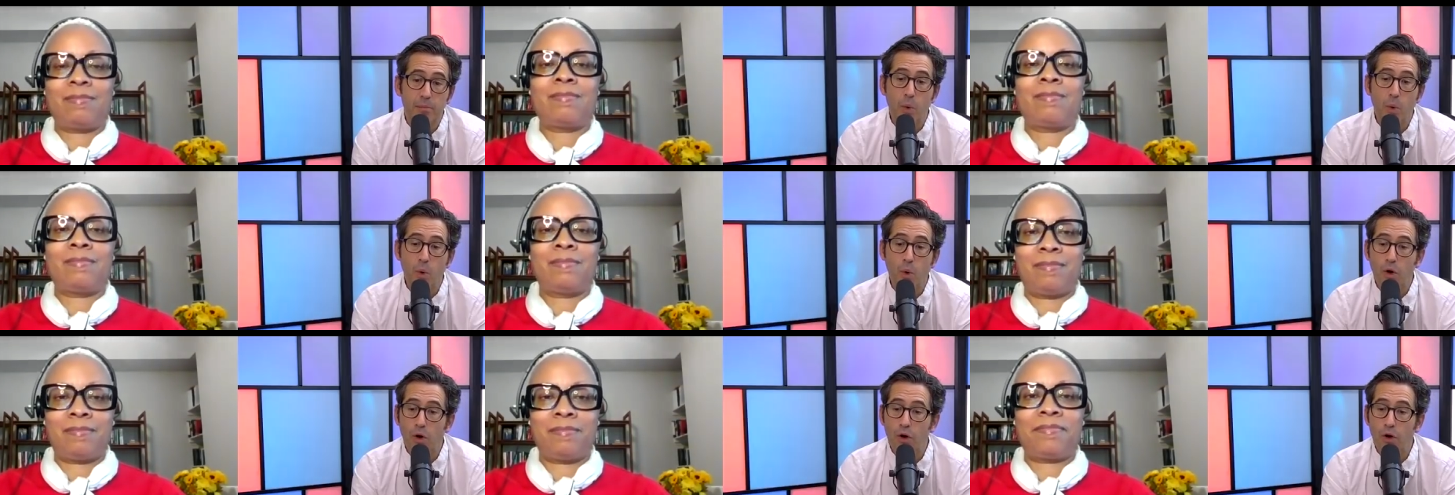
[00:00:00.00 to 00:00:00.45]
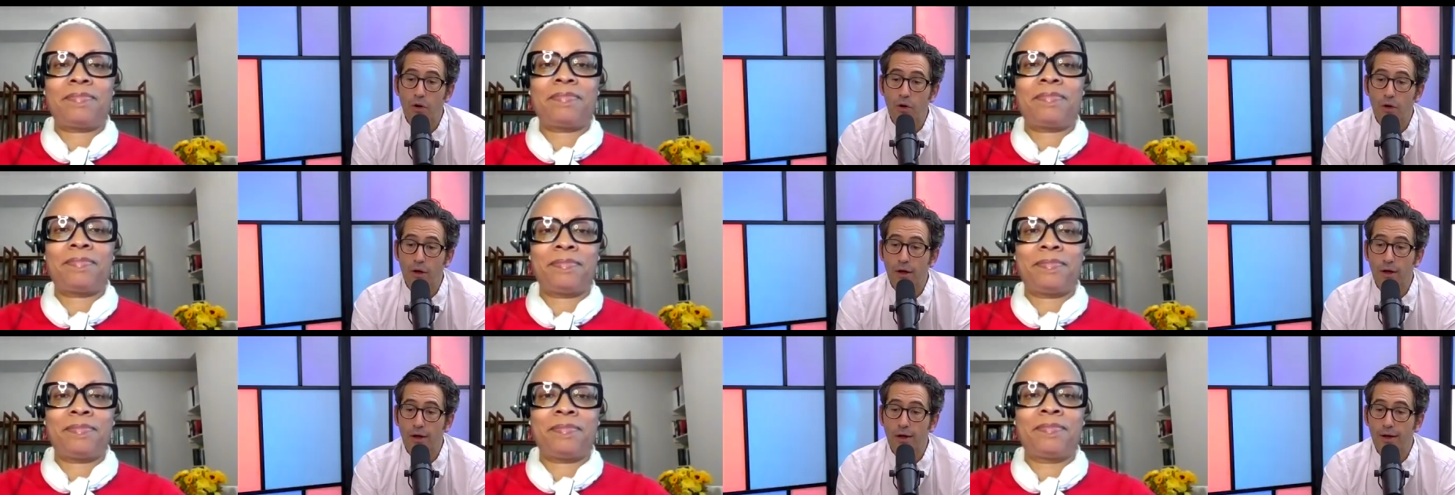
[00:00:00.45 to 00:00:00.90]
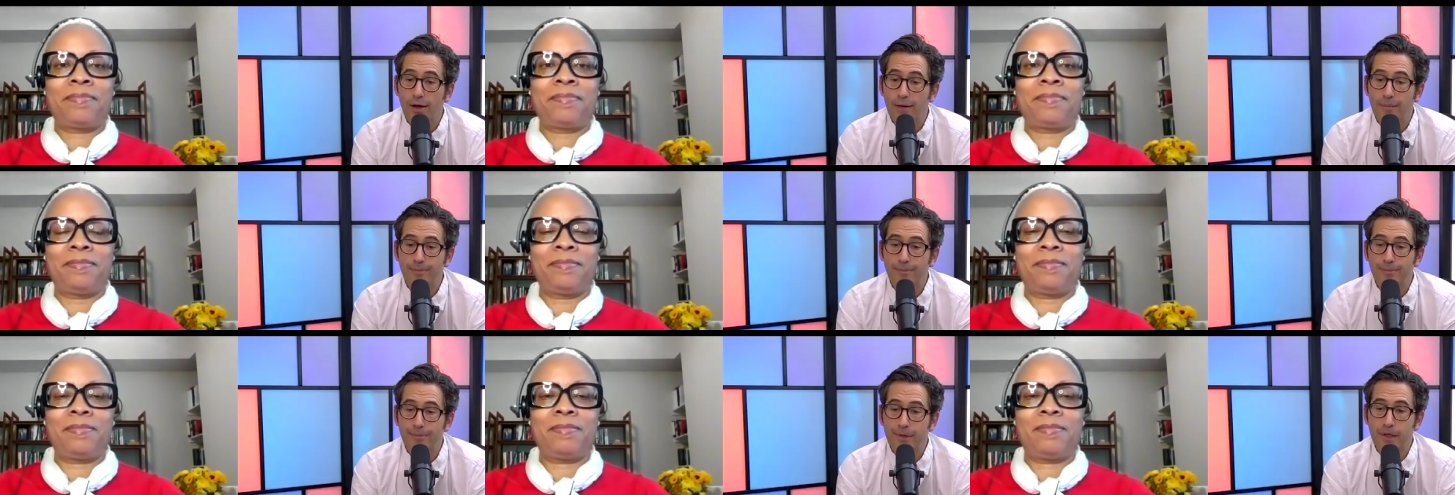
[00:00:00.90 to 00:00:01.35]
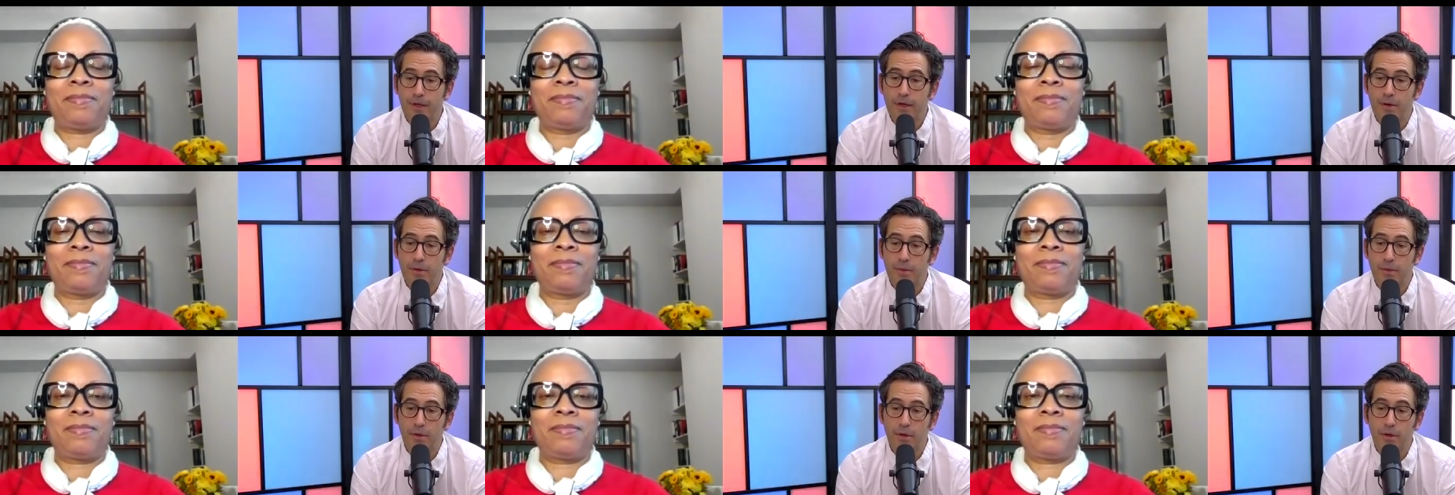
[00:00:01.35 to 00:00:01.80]
Speaker 1: more, um, you
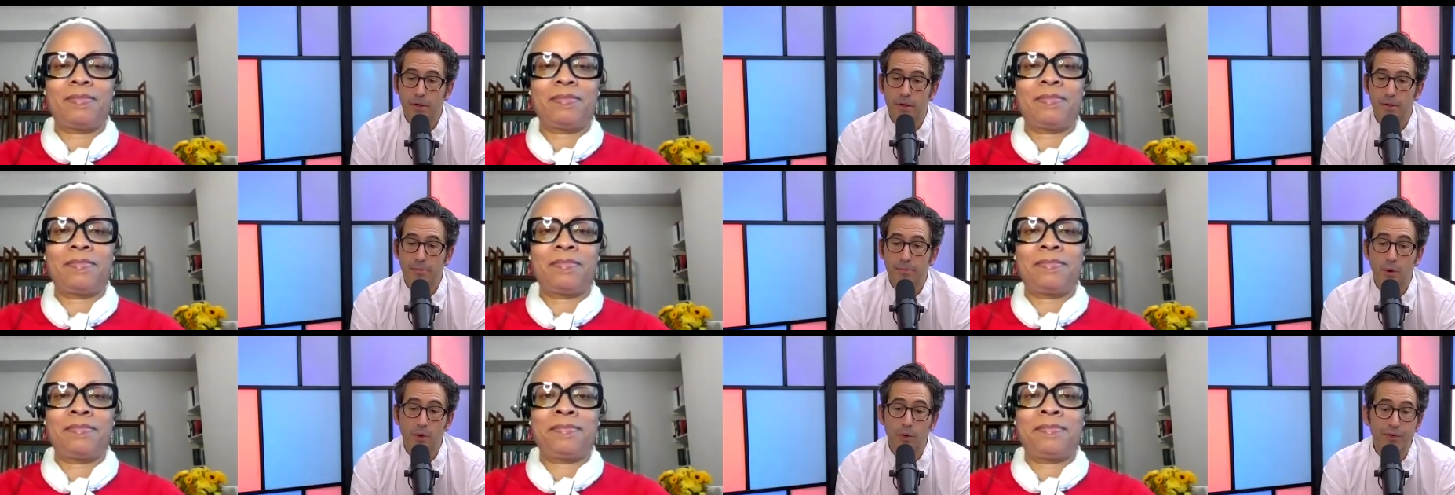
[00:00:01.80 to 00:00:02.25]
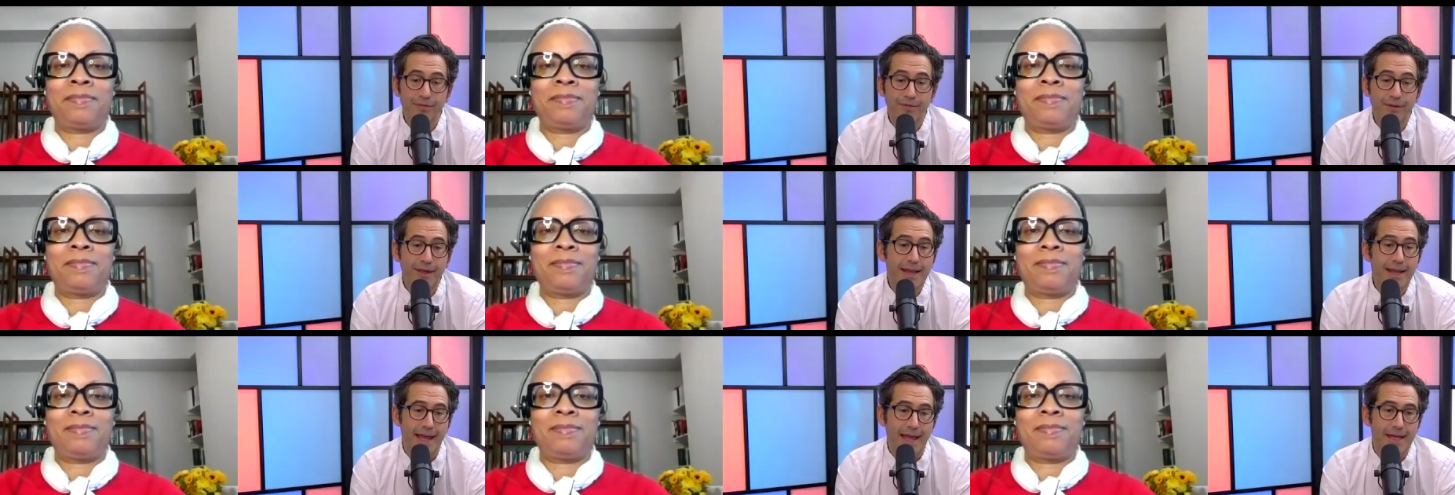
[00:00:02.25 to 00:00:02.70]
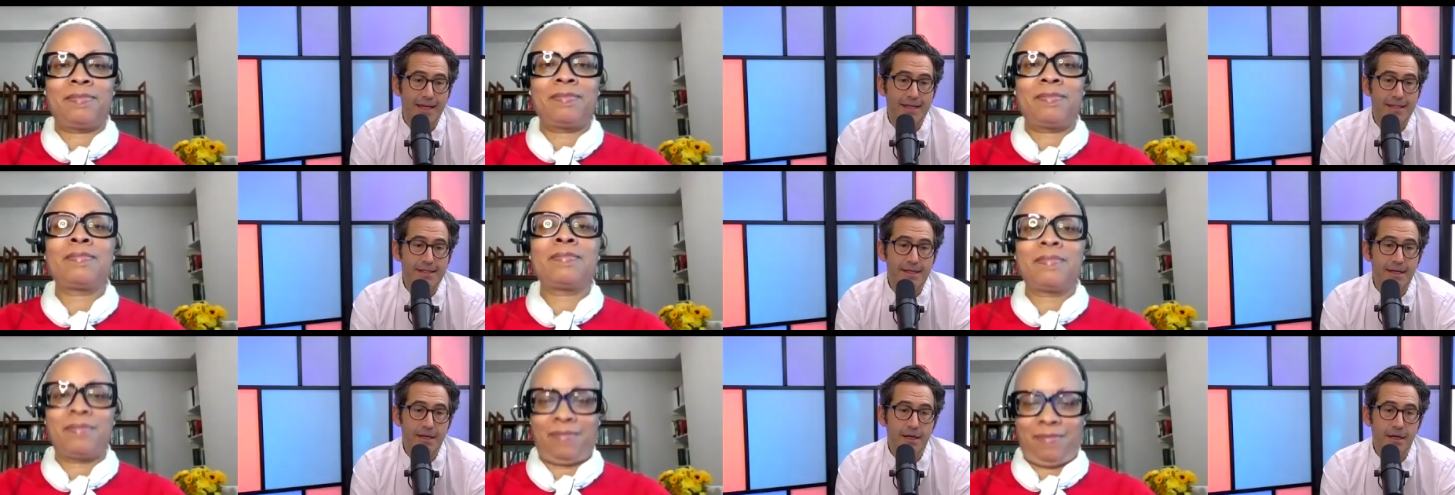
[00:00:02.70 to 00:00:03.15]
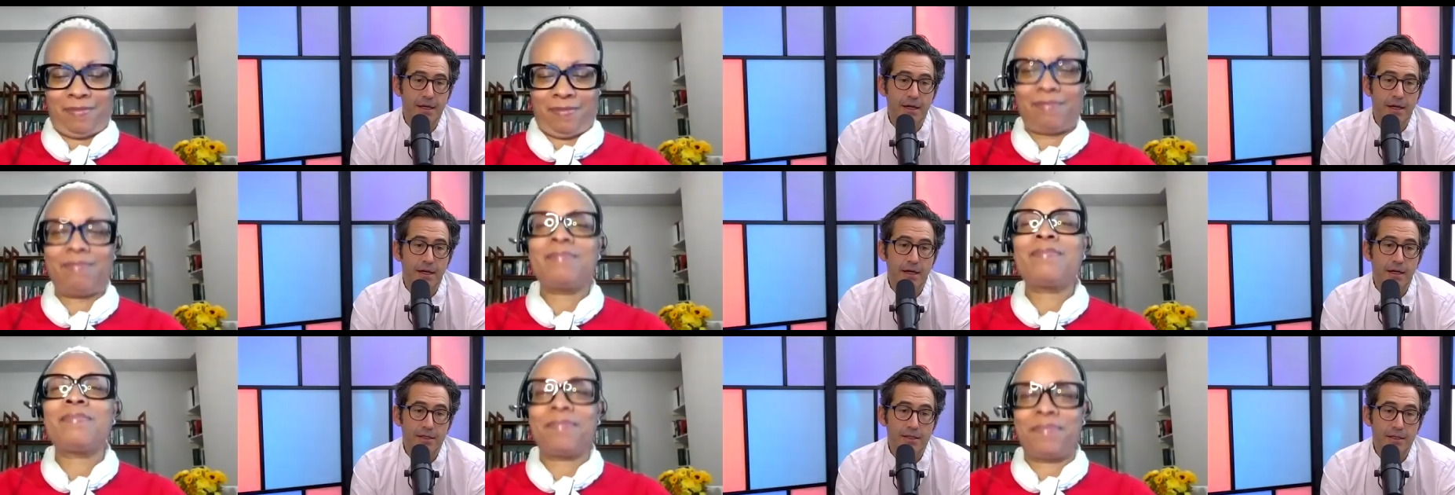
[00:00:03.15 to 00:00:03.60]
know, uh, bona fides
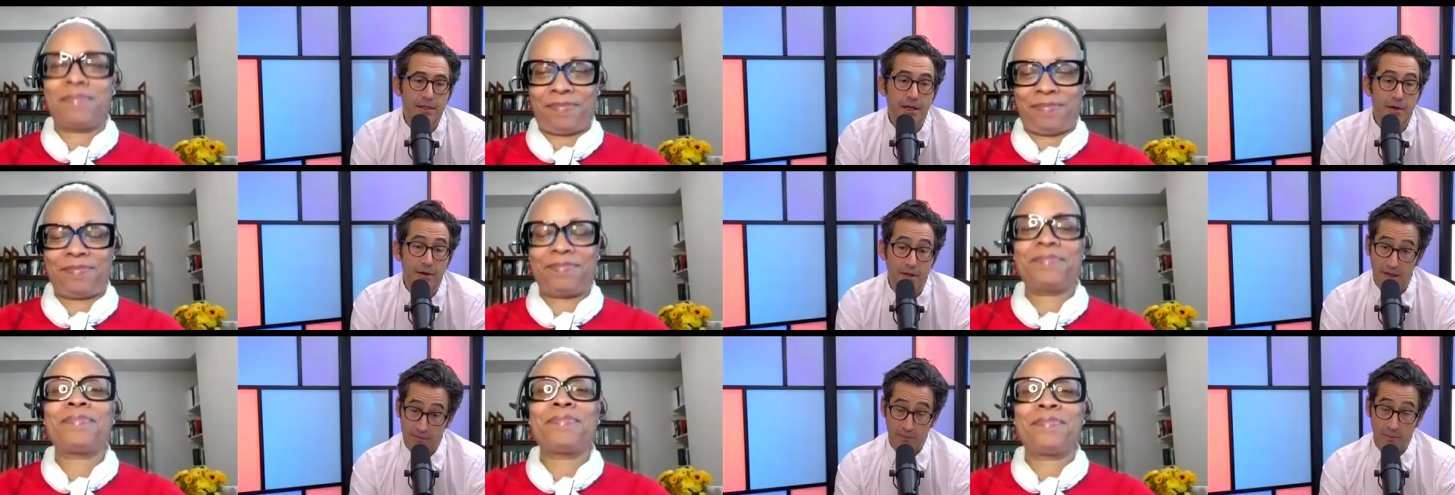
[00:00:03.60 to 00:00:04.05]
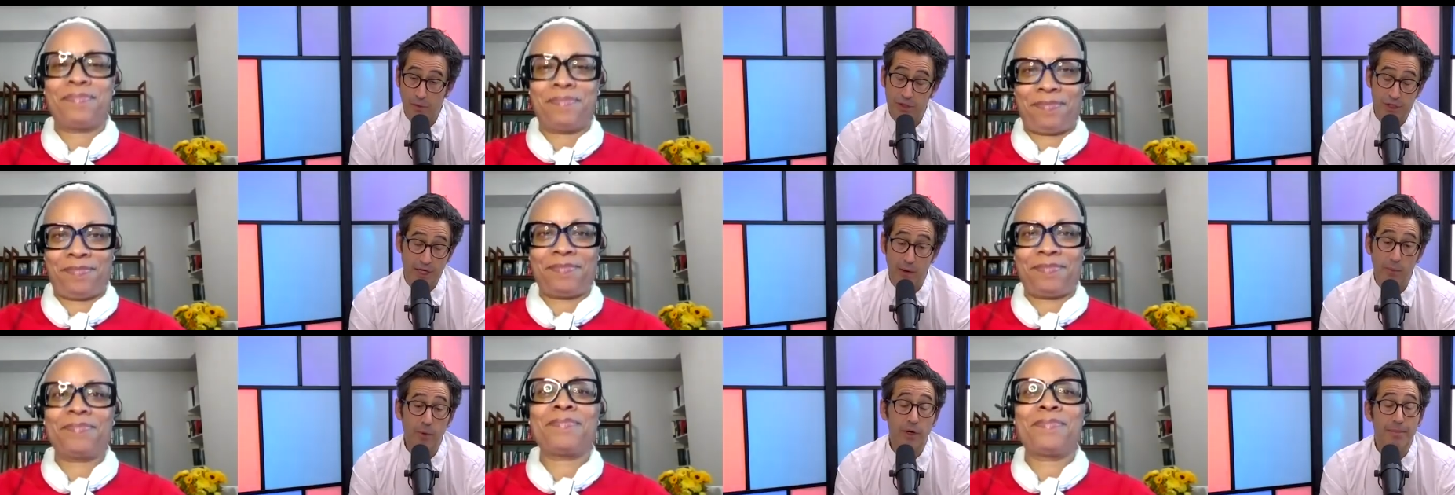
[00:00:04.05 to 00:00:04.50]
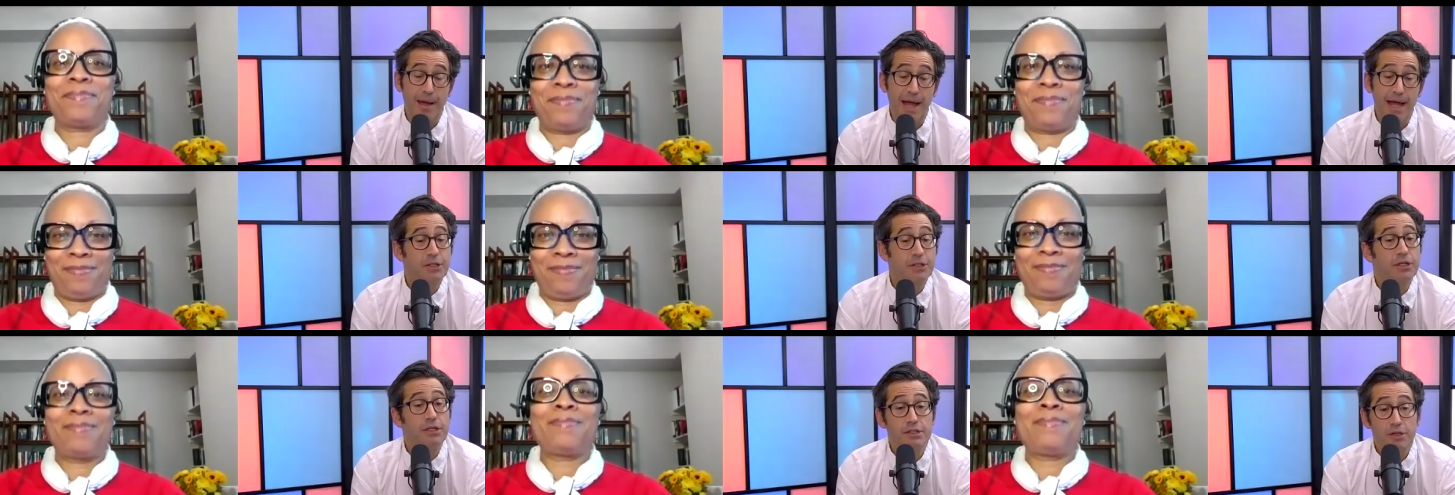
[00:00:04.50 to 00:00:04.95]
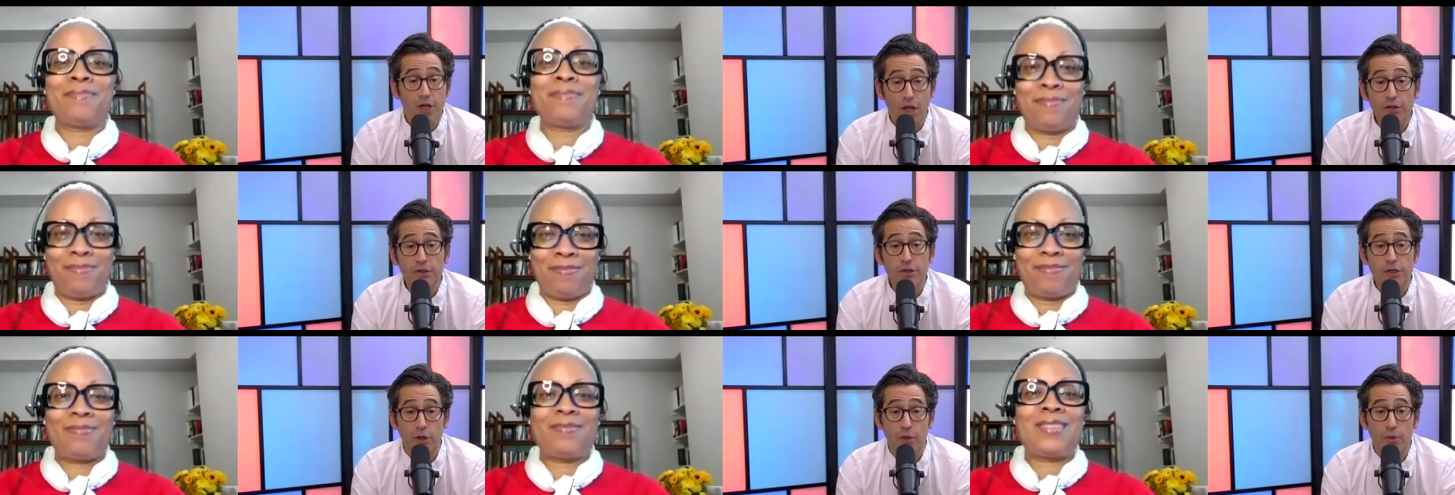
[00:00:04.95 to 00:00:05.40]
uh, to deal, and which I would imagine is
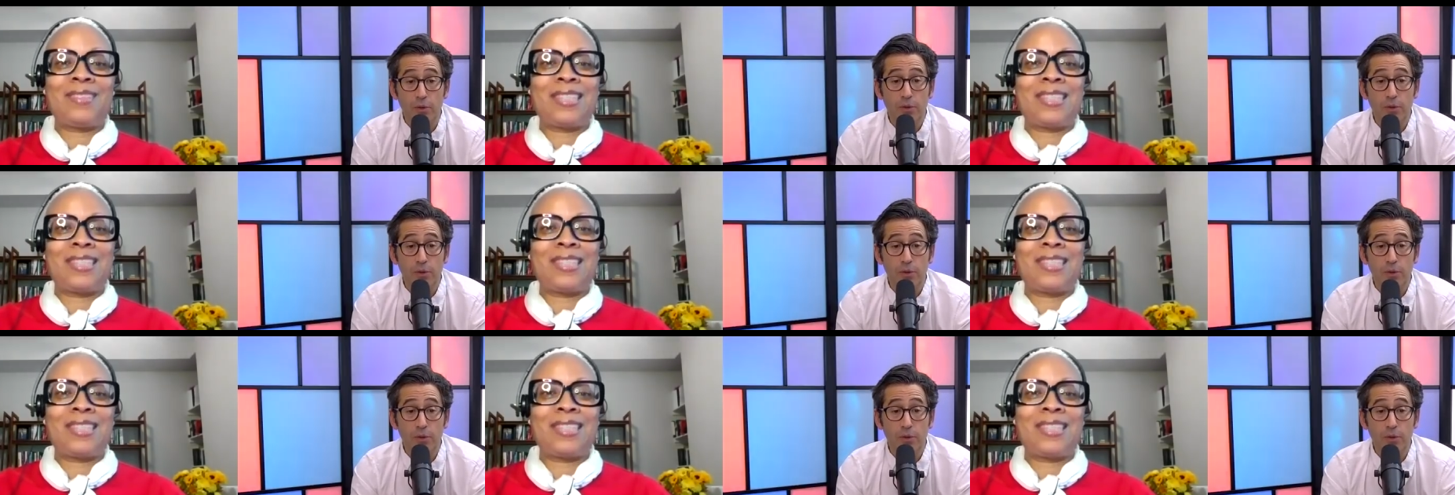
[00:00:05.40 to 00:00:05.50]
also